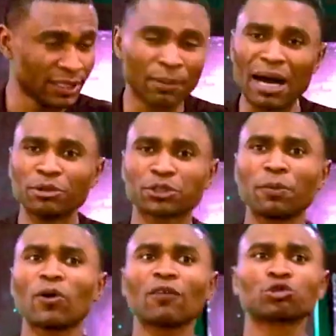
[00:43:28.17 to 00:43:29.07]
The Bible
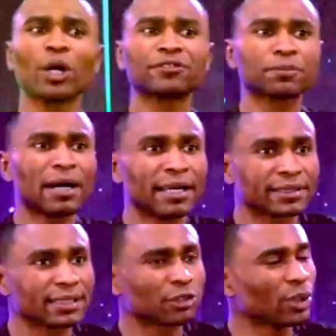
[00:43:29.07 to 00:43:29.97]
spoke of 12
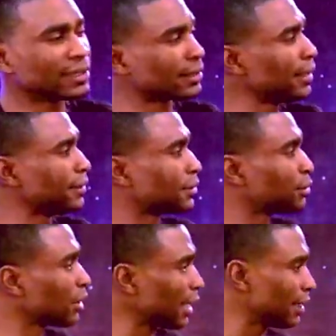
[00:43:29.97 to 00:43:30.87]
spies that were sent
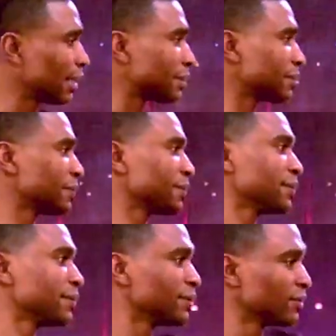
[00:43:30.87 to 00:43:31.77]
to Canaan
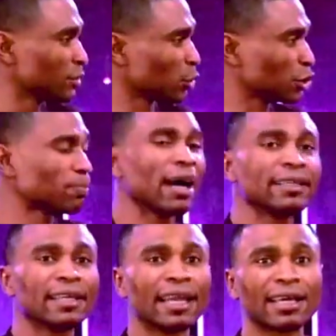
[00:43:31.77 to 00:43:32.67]
to spy
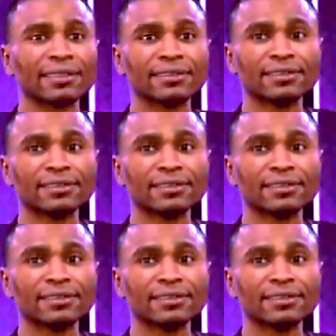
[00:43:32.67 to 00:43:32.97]
the land.